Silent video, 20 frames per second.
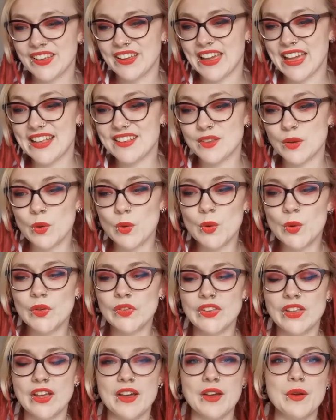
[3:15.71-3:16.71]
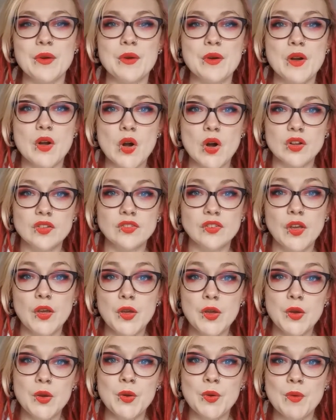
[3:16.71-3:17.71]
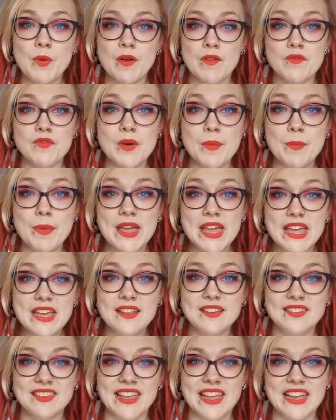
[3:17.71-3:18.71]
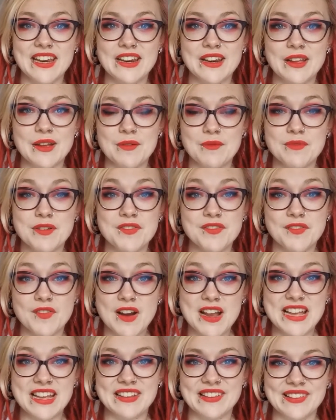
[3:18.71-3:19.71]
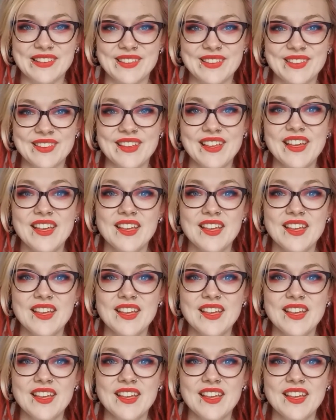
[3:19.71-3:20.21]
It's also got 2 repeating refrains.